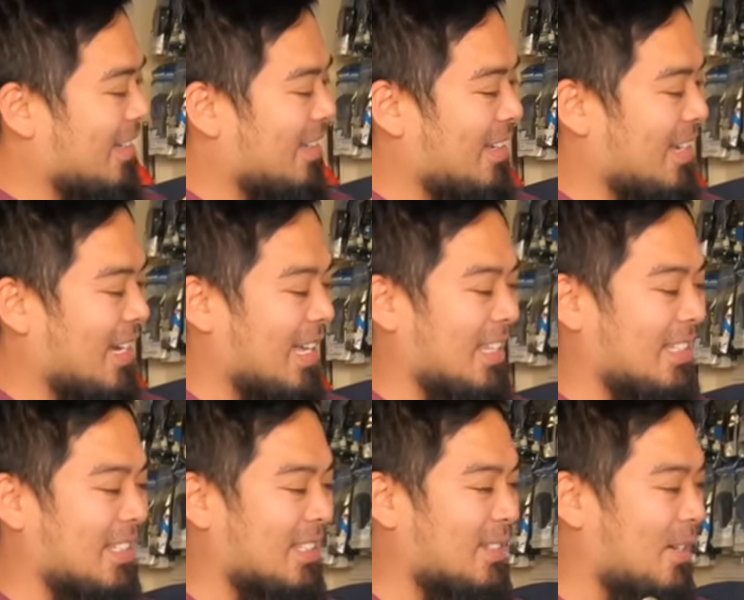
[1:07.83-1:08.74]
Yeah,
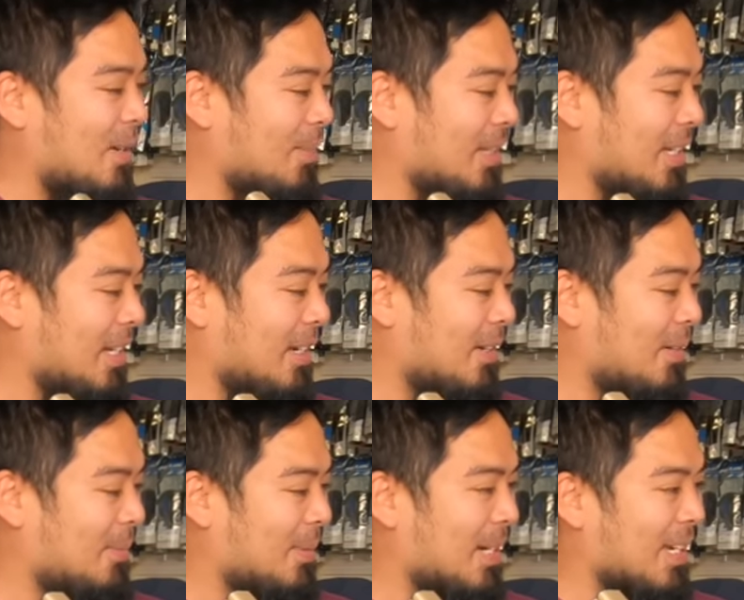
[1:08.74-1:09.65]
this is Carmelita.
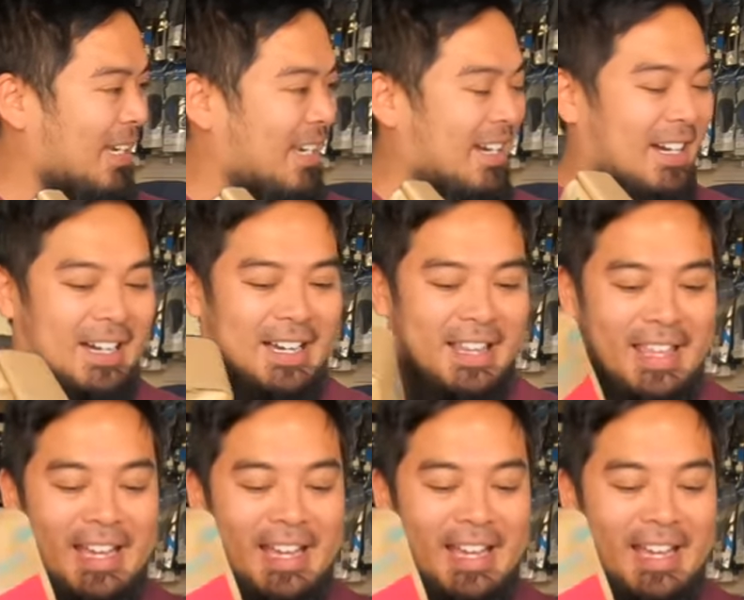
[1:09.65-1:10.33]
Oh my god,